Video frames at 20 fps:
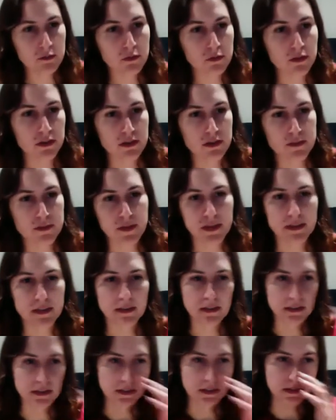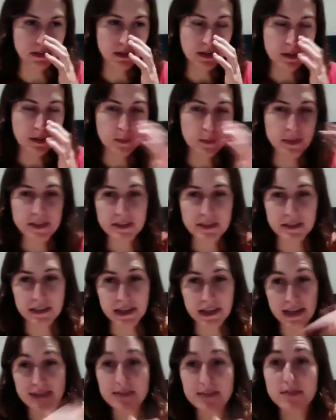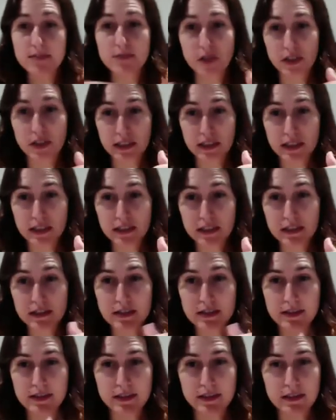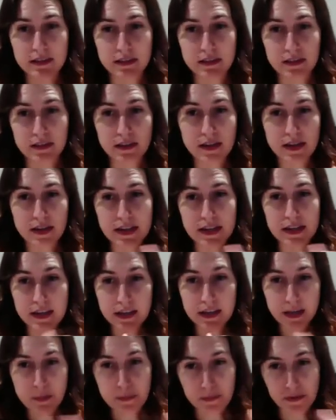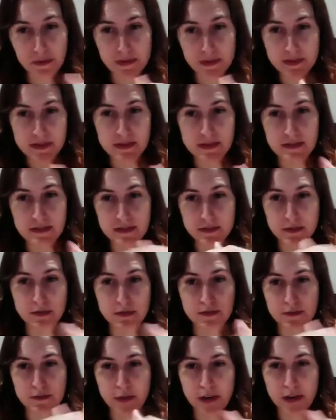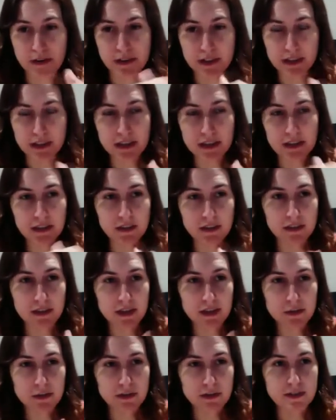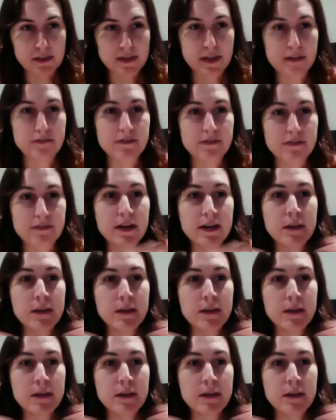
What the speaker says: we'll expect that basically as it's falling in, it's going to heat up as it's sort of spiraling in and collide with itself.